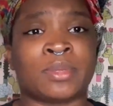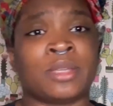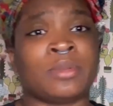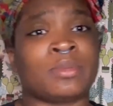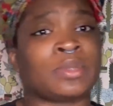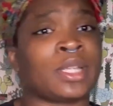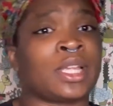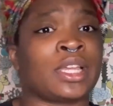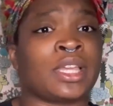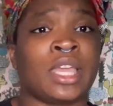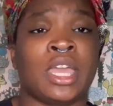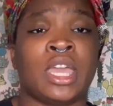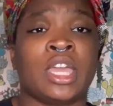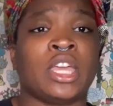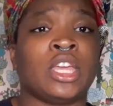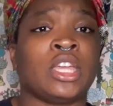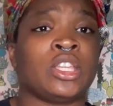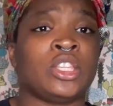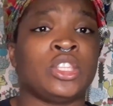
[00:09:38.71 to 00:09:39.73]
He was like,
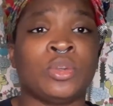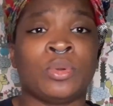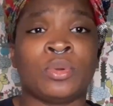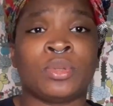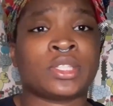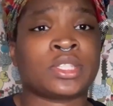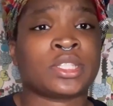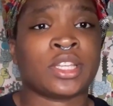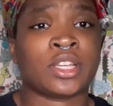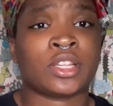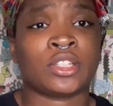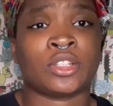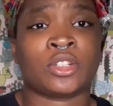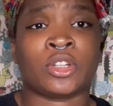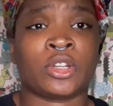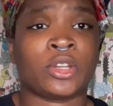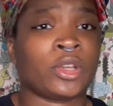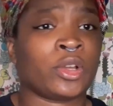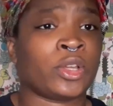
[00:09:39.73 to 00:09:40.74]
you and the
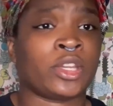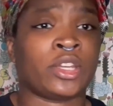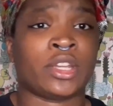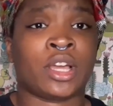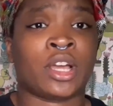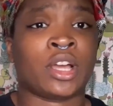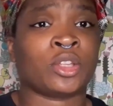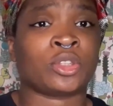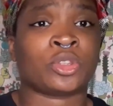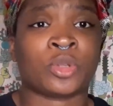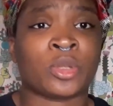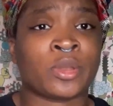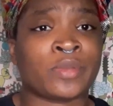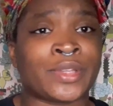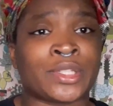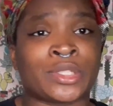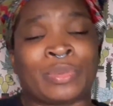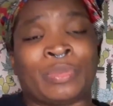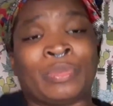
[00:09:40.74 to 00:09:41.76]
seller and all three of
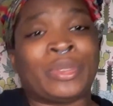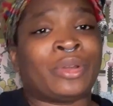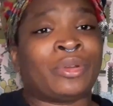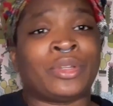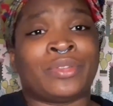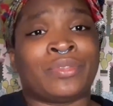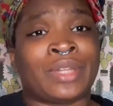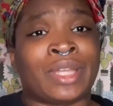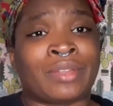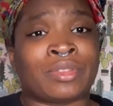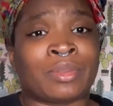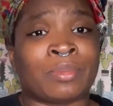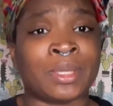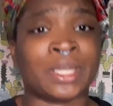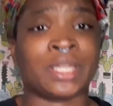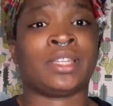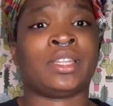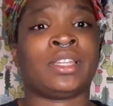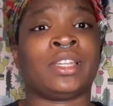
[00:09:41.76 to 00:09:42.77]
us, we don't even have to
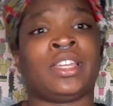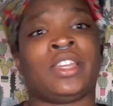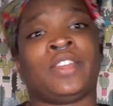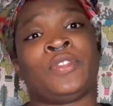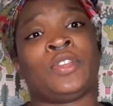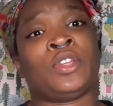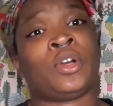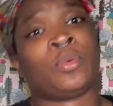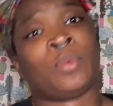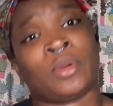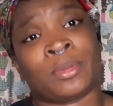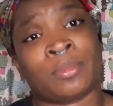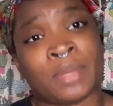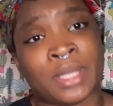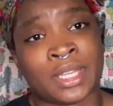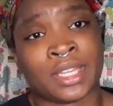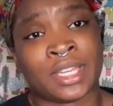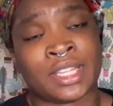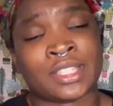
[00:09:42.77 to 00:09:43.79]
meet if you don't want to
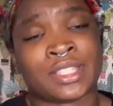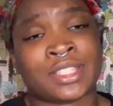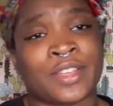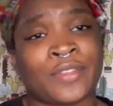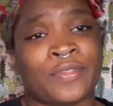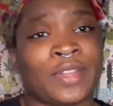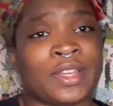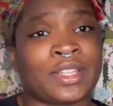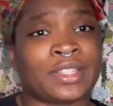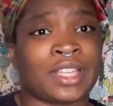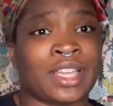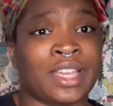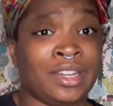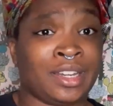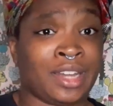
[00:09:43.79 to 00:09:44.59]
meet and stuff like that.